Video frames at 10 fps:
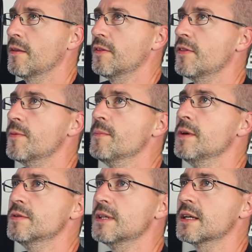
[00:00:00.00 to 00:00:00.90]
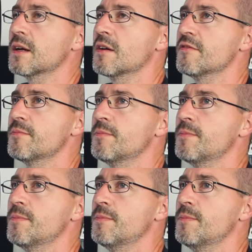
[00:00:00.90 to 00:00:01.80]
the music I've
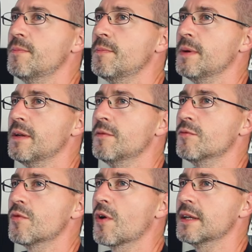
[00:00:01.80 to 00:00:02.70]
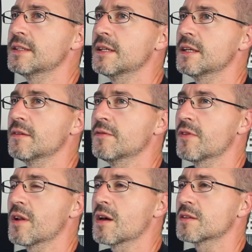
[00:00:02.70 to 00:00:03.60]
been writing
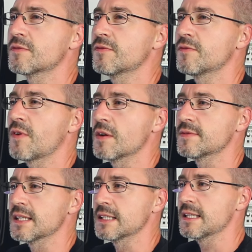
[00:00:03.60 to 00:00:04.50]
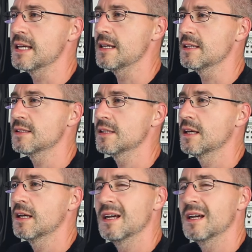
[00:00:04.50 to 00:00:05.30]
for the last 5-6 years